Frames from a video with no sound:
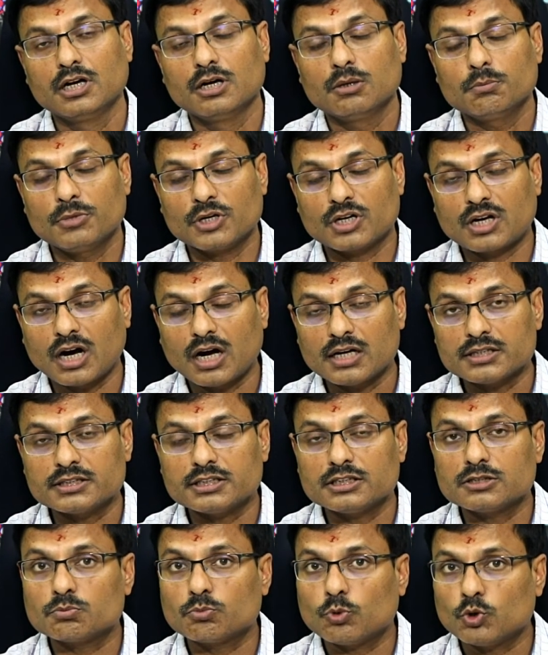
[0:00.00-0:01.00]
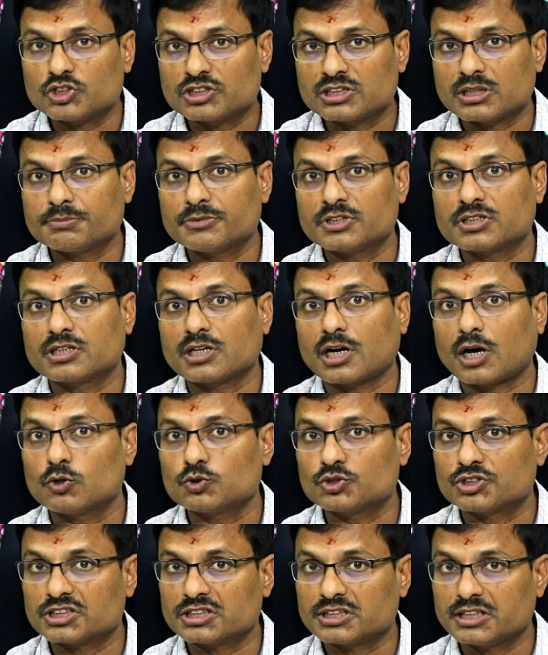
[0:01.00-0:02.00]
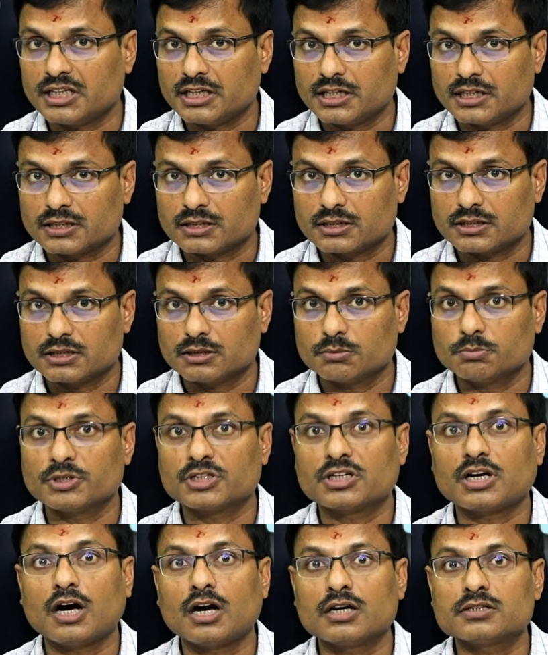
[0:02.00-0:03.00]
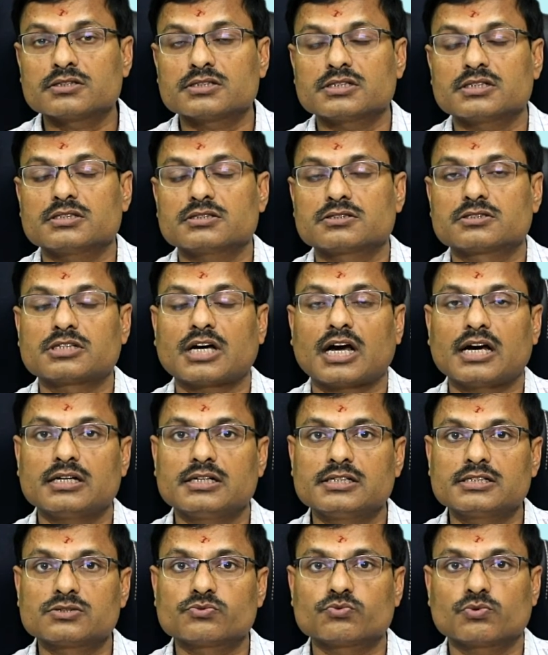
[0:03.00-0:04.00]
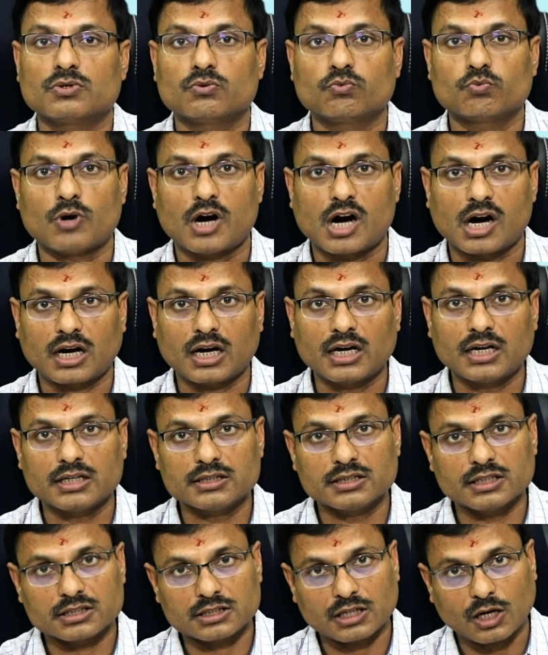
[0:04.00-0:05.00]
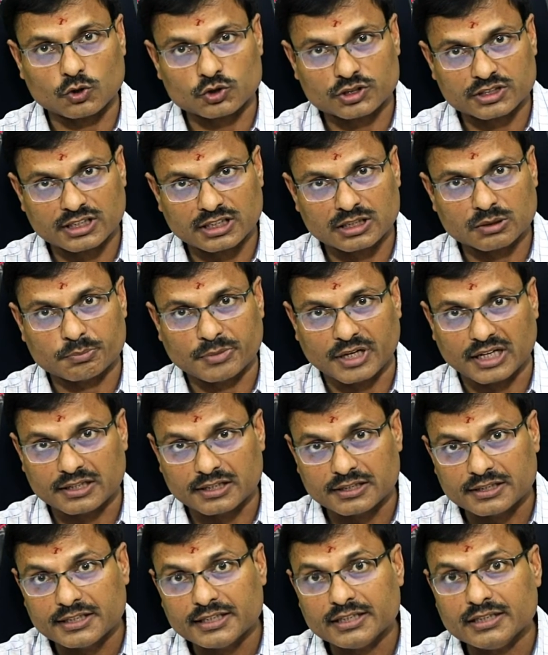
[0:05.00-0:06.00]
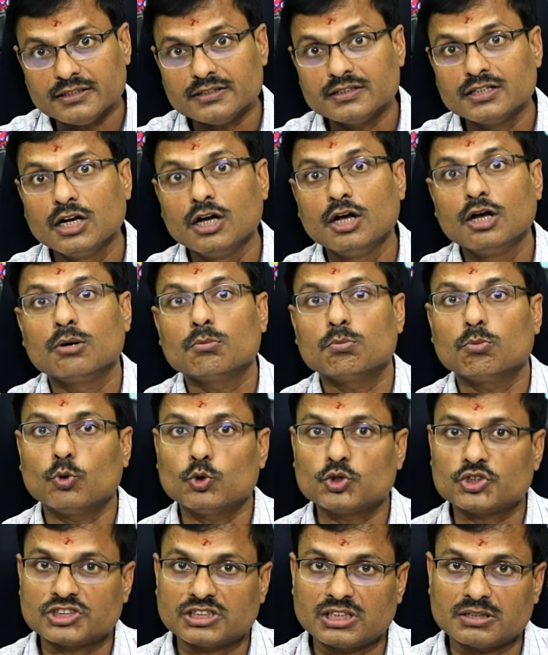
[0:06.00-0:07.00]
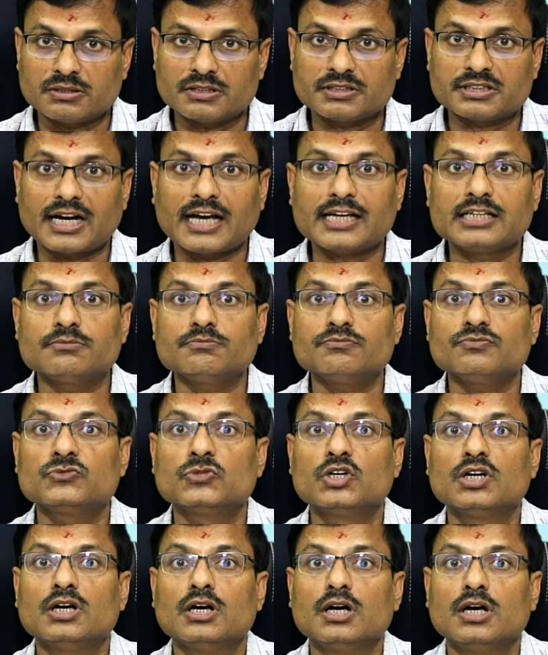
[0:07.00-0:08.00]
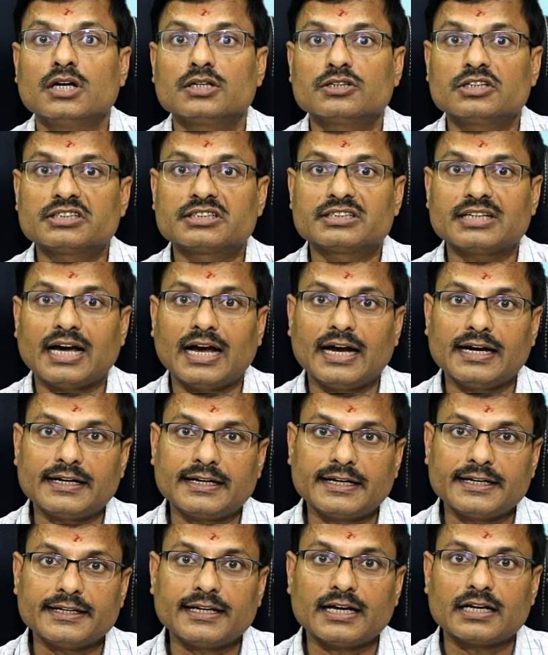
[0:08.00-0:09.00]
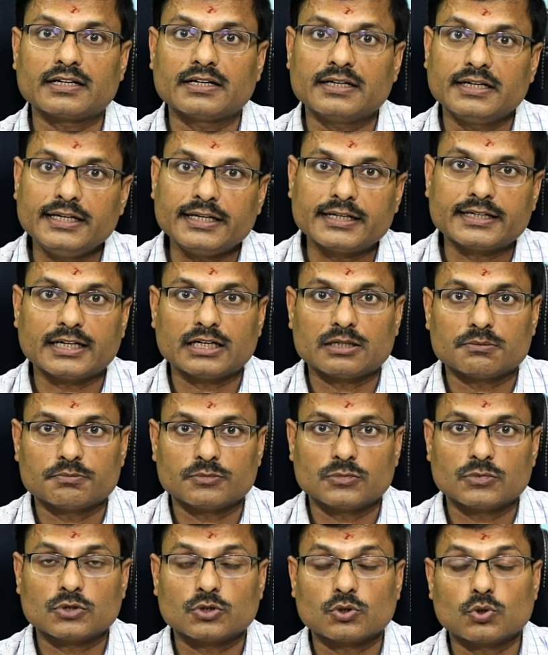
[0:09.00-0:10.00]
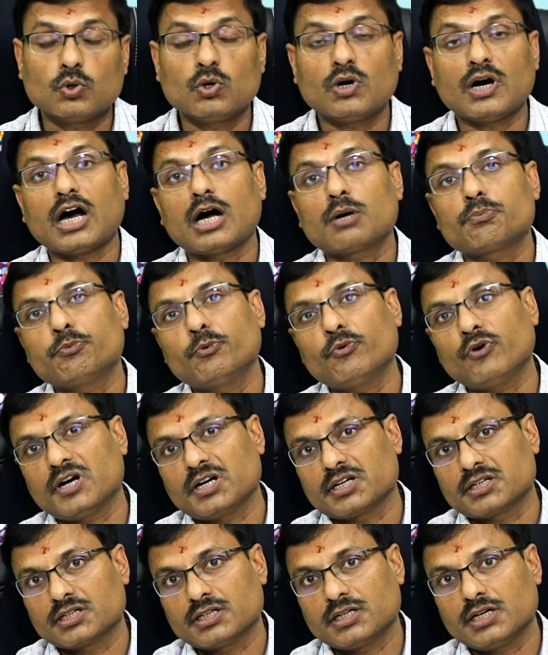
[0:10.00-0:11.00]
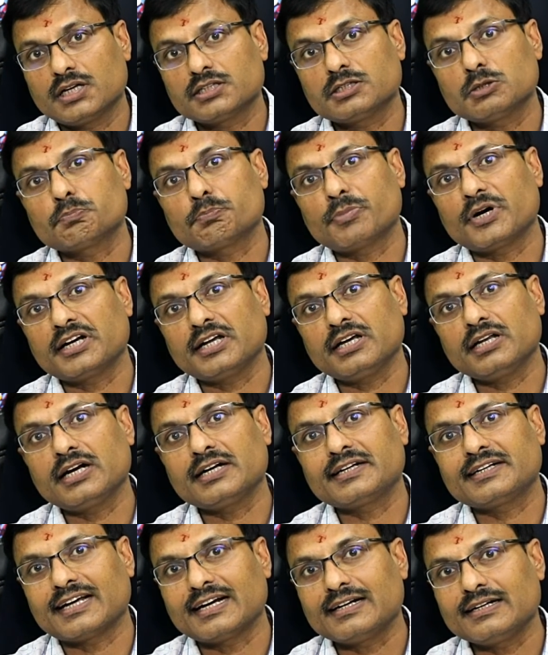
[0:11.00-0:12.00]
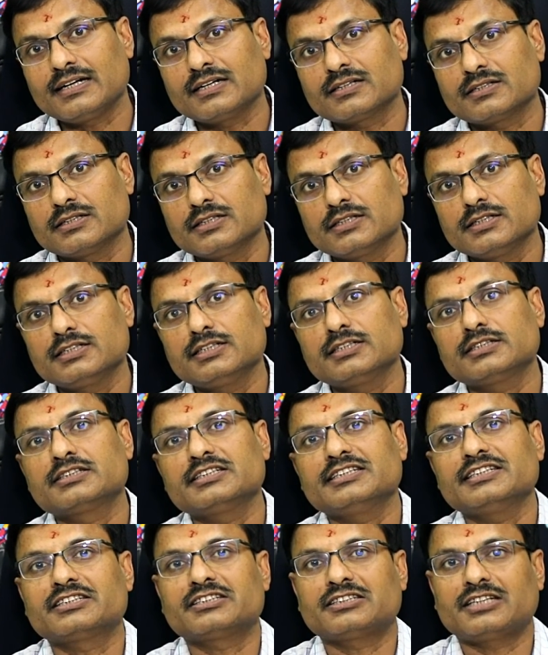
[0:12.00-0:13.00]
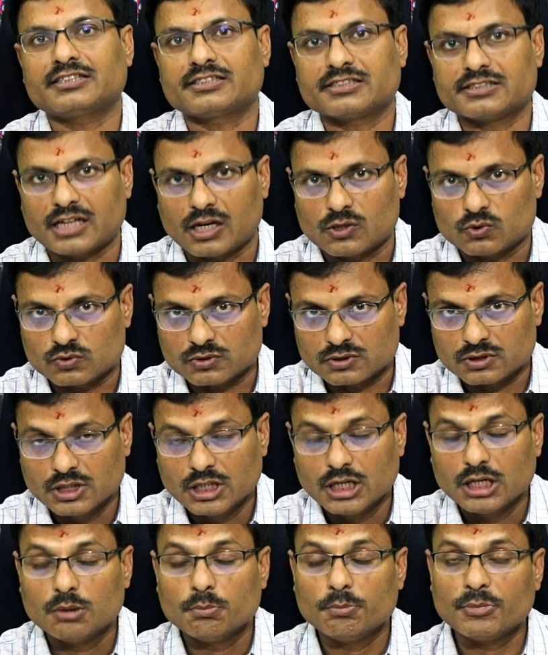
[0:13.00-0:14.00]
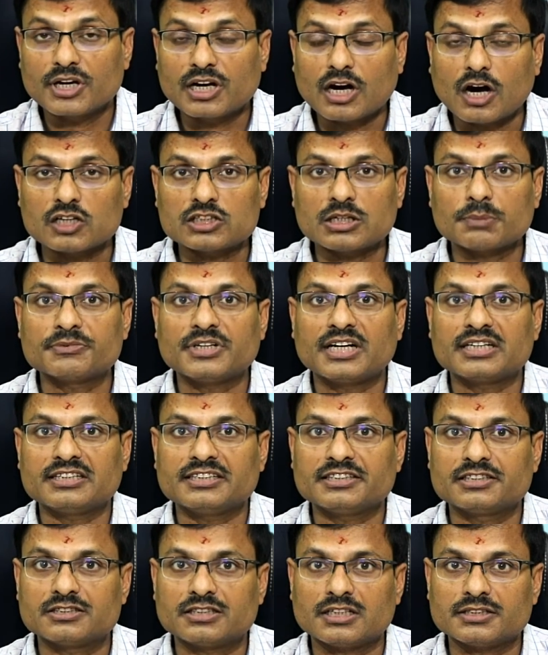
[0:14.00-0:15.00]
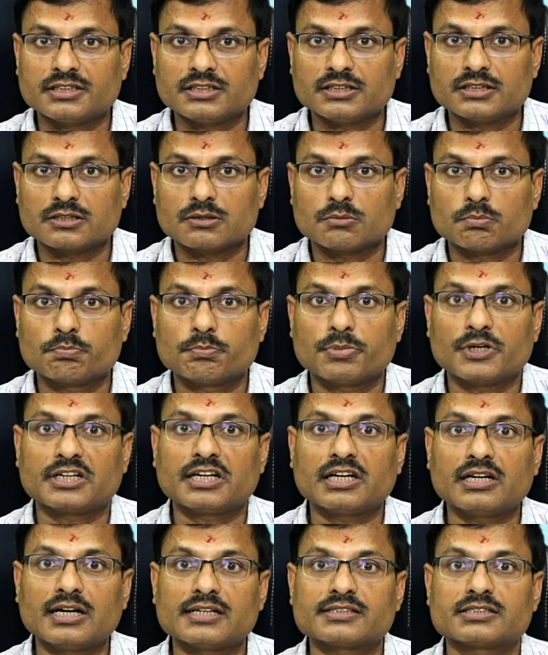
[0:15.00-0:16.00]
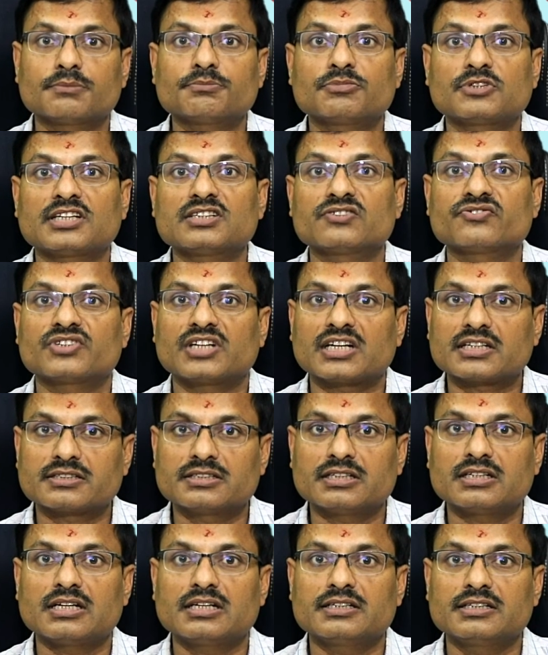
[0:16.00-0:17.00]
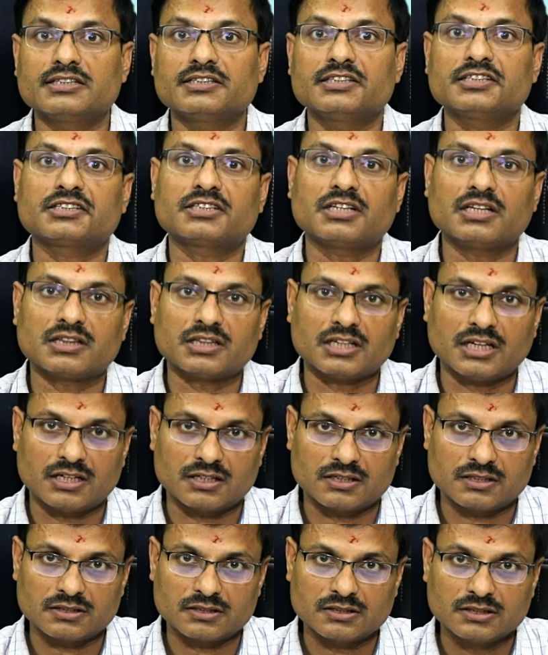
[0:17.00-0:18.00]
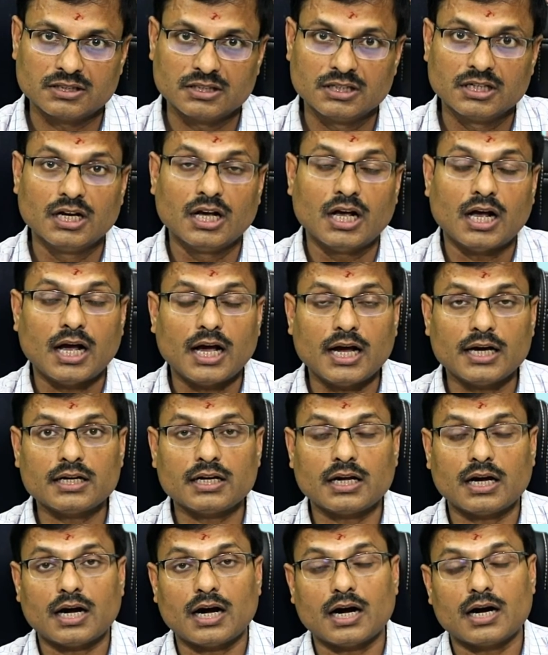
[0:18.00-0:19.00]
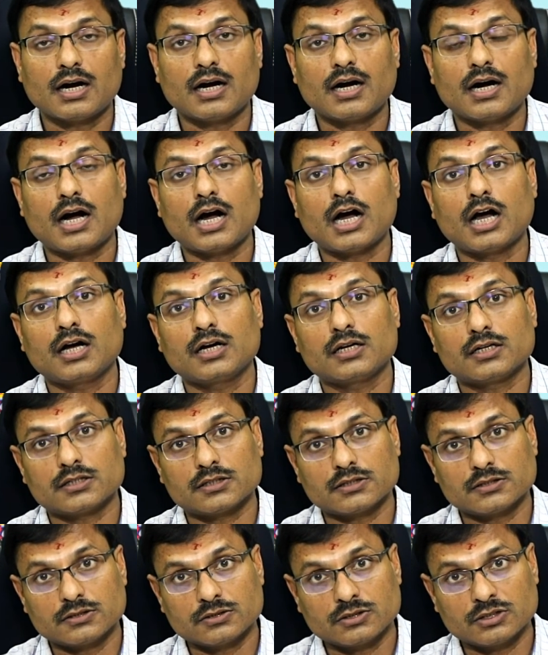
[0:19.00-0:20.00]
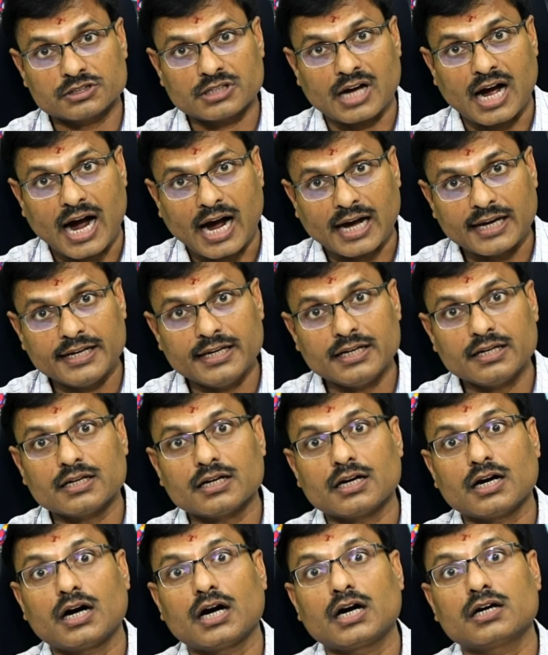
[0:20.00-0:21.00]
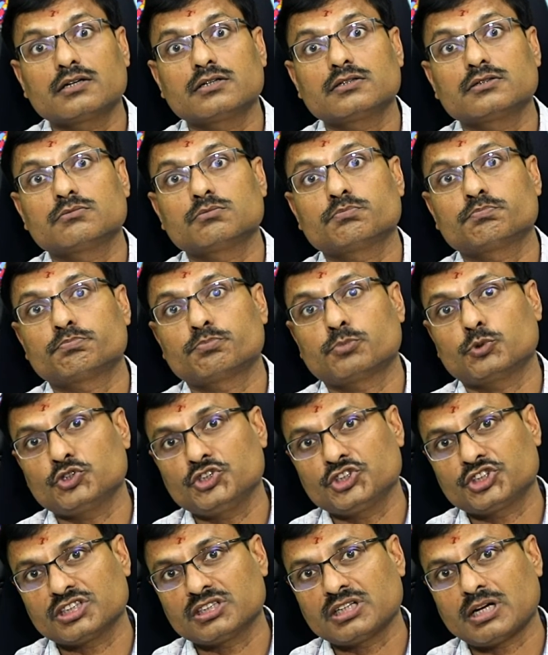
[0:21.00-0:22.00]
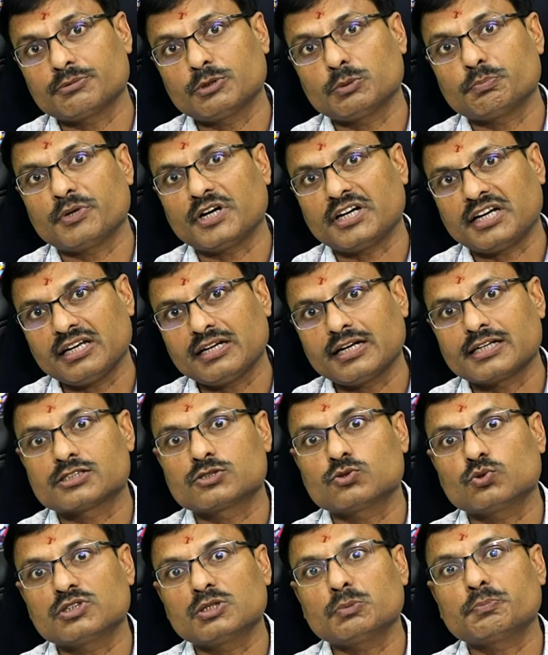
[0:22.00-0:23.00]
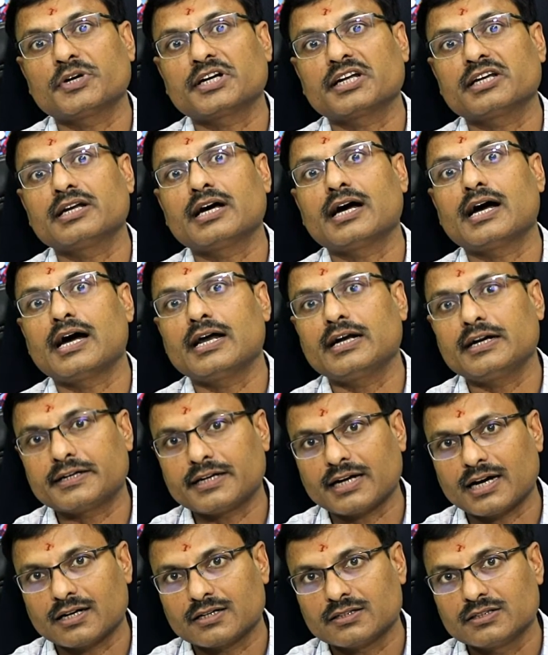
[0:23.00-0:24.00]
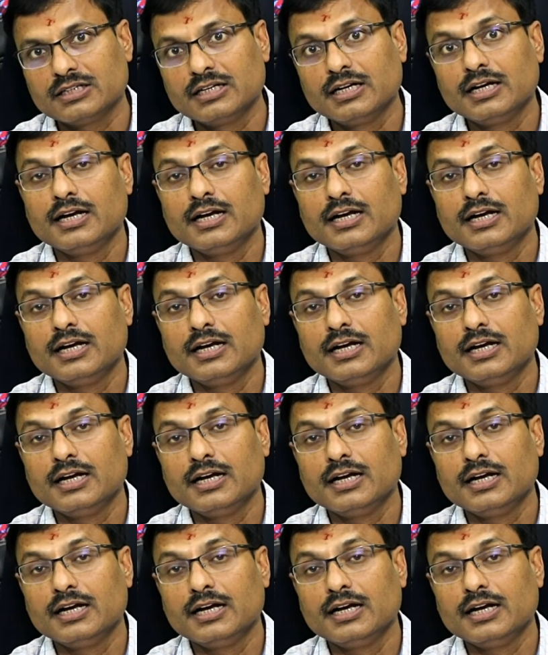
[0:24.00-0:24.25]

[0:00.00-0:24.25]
Because in most of the crouched gait, because child is walking in the crouched gait, bend knee, most of the time this anterior kneecap go upward and patella tendon is stretched down. Because of that stretching, patella sometimes fracture at the distal third, and this high position of the patella is known as patella alta.